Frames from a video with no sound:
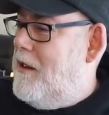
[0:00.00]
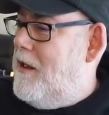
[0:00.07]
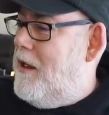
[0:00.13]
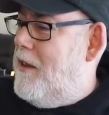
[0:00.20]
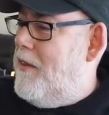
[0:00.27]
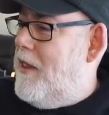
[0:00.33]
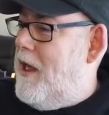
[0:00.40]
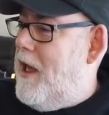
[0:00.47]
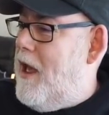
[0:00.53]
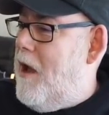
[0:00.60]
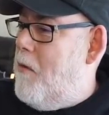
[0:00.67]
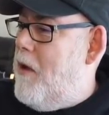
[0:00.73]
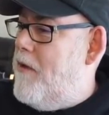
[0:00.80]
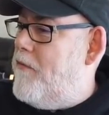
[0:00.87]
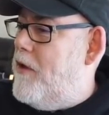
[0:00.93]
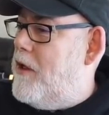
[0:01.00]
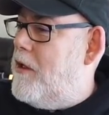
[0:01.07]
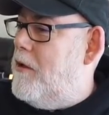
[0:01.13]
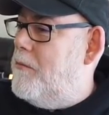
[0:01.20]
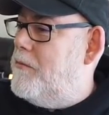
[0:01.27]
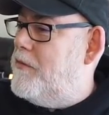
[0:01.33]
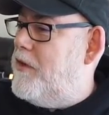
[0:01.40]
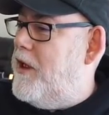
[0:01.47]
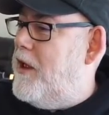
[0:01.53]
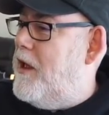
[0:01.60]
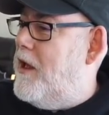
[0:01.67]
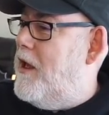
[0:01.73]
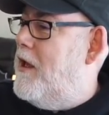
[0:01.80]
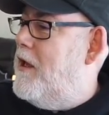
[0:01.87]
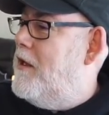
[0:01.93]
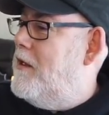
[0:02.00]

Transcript: and the however comes here,